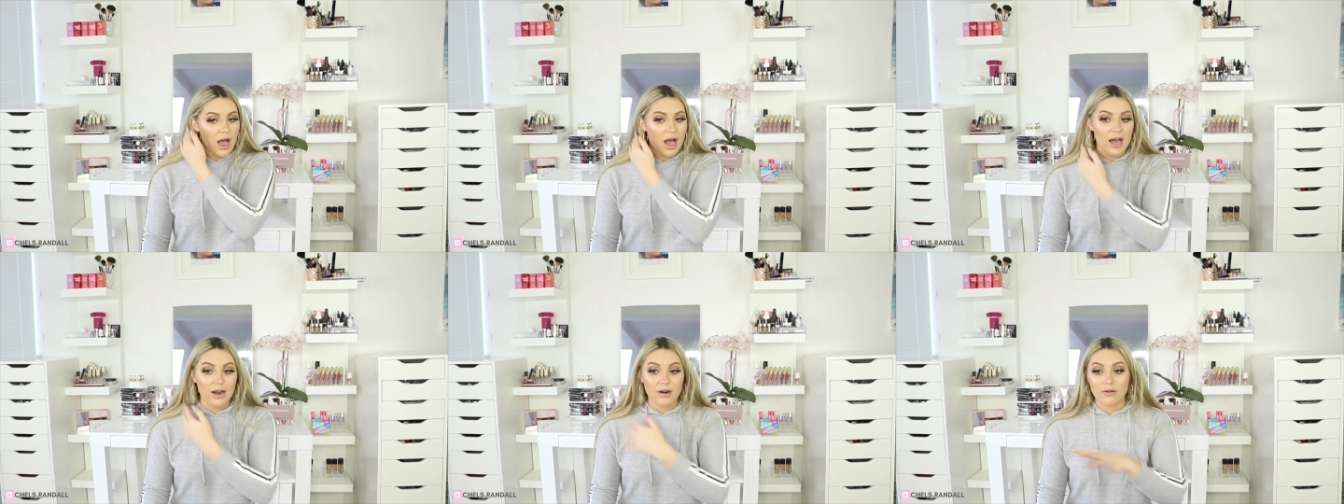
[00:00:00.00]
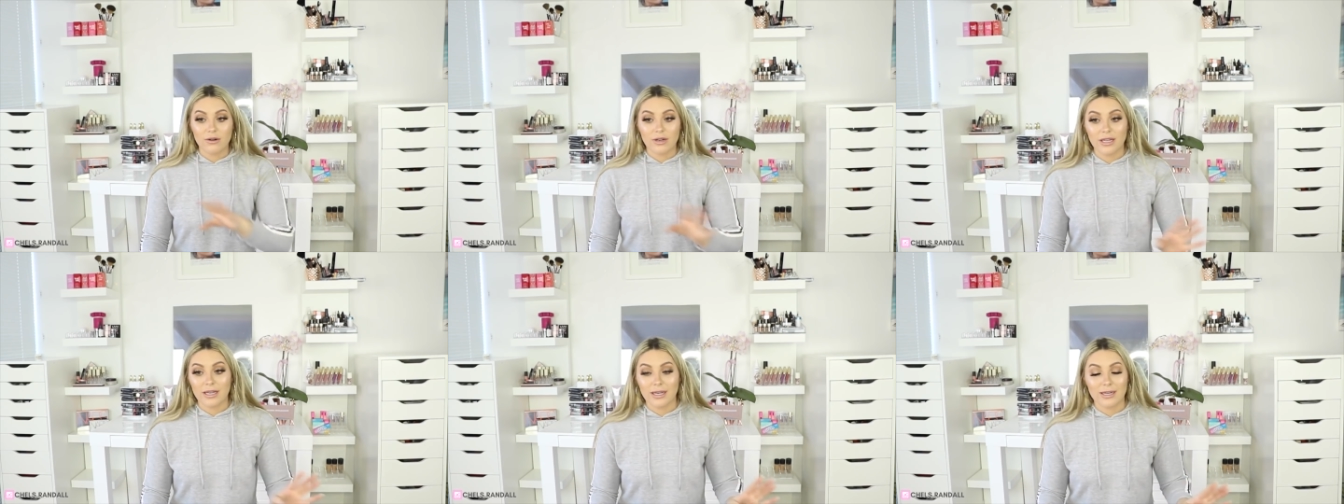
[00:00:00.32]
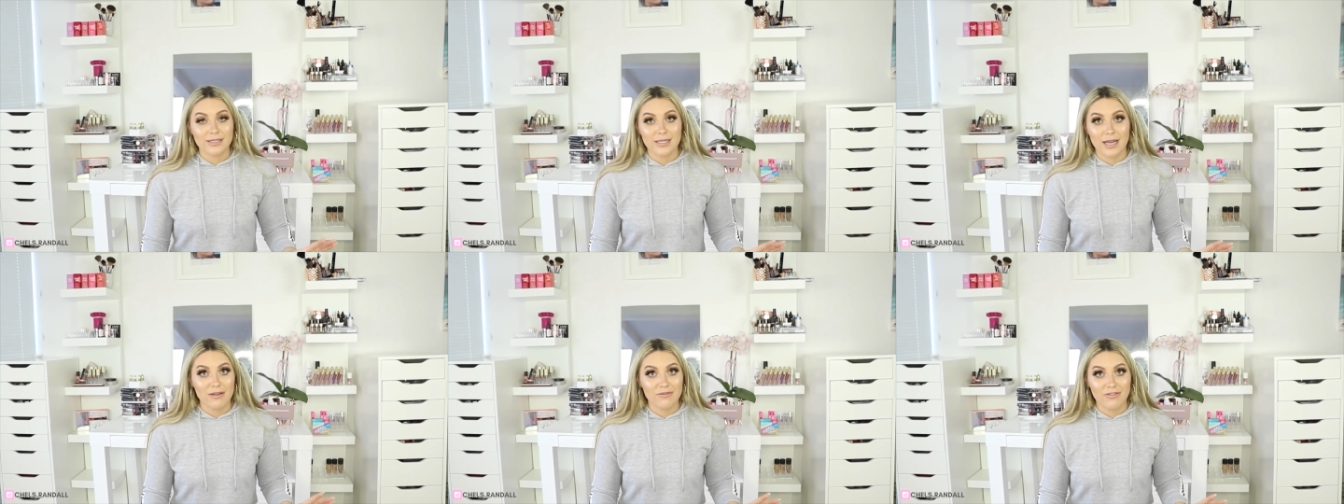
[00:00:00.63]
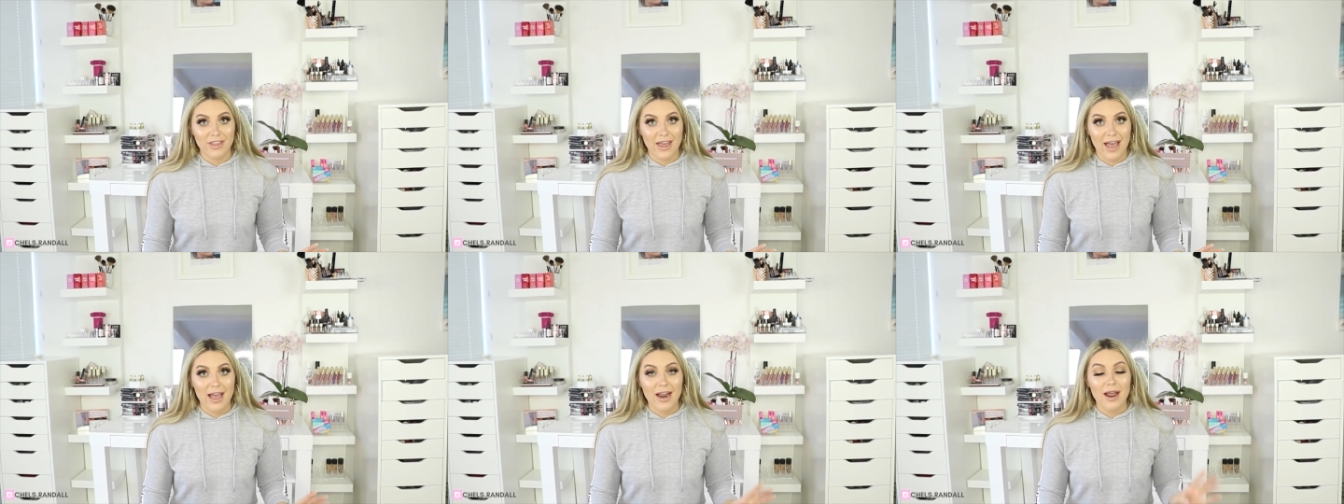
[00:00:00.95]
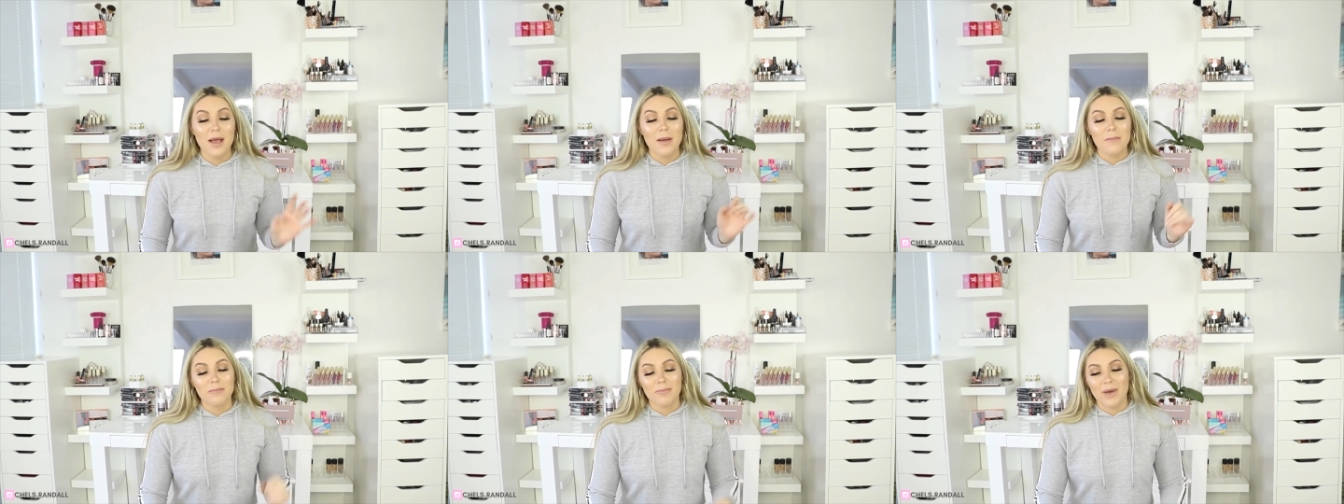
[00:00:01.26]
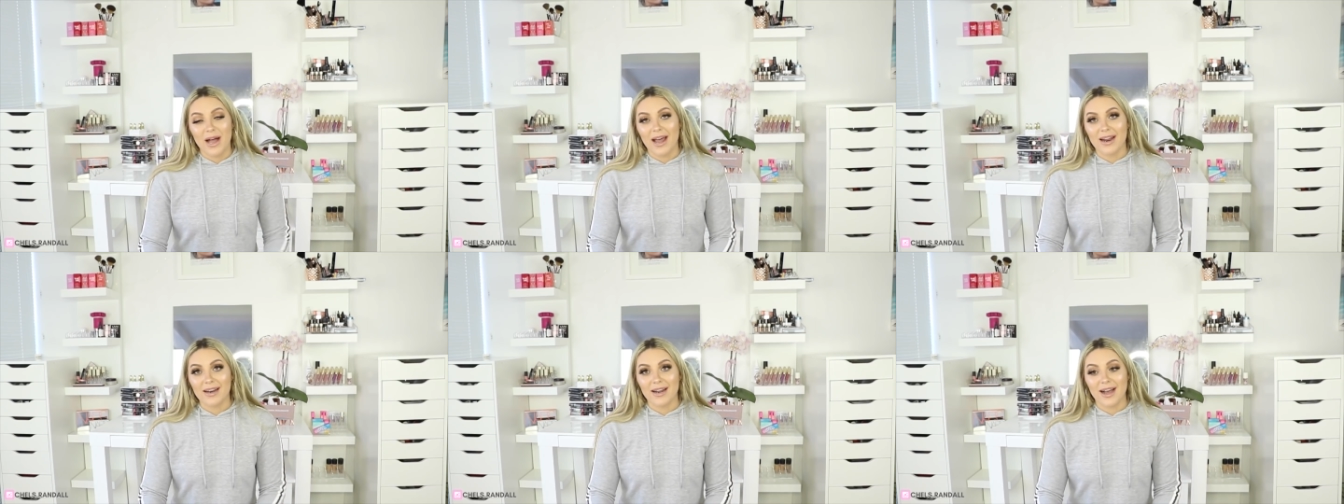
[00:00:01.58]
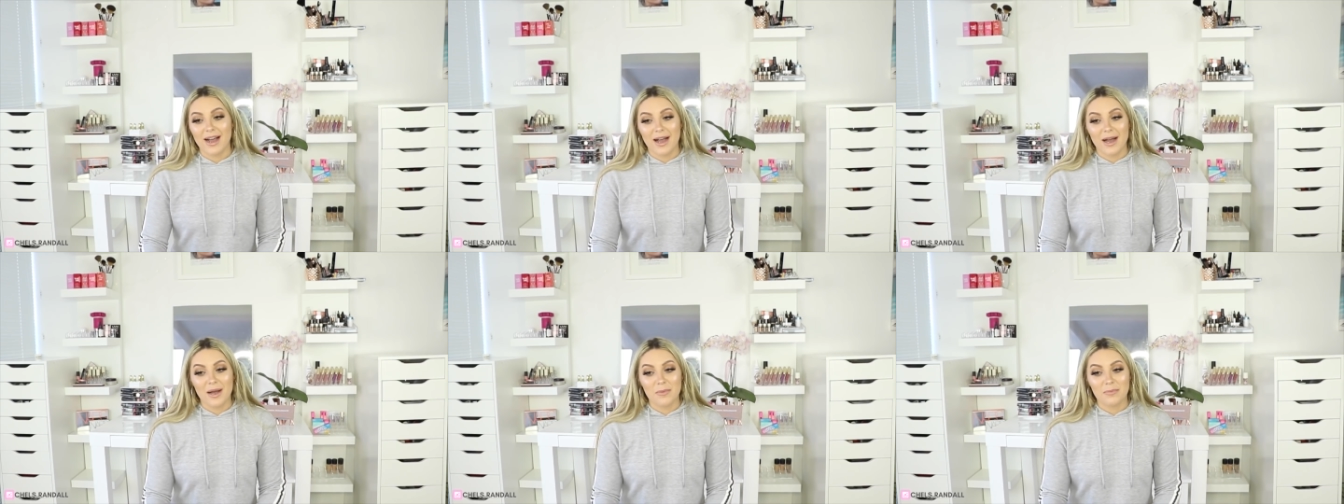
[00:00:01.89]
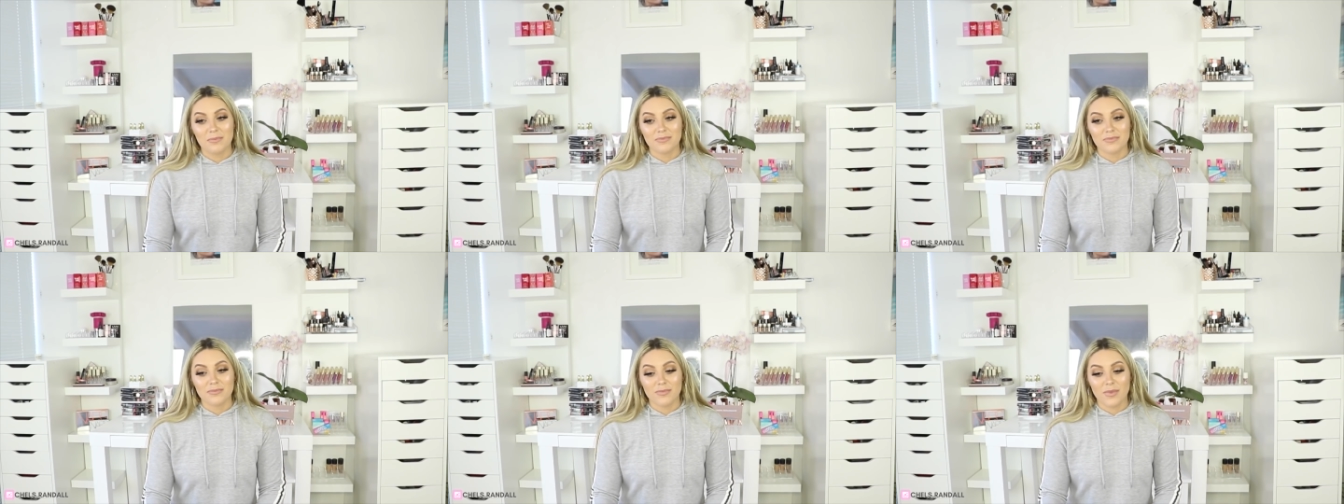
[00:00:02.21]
I don't really got time for that, but I